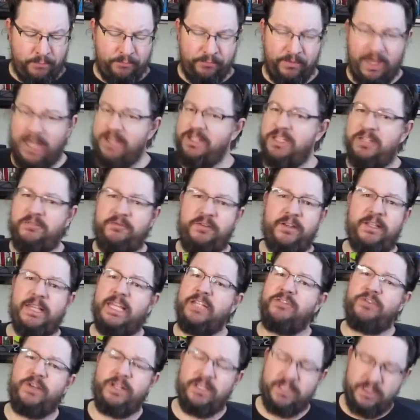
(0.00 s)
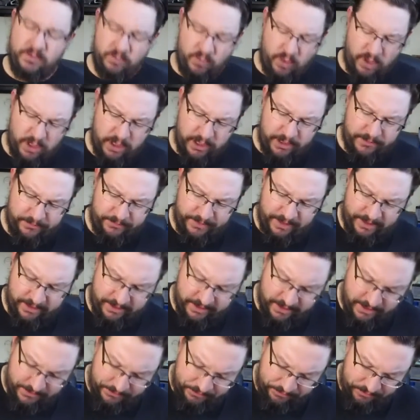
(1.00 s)
I just felt like drinking some water. There you
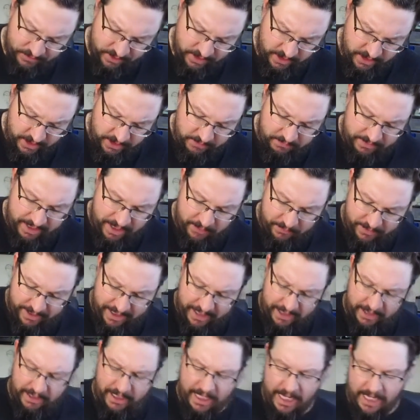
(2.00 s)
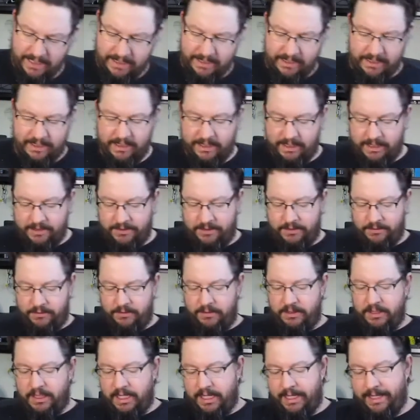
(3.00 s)
go. Man, we got a lot to get into
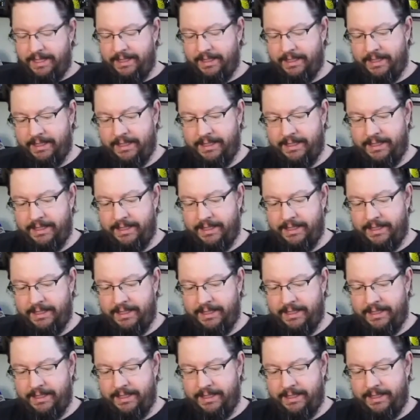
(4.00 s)
today.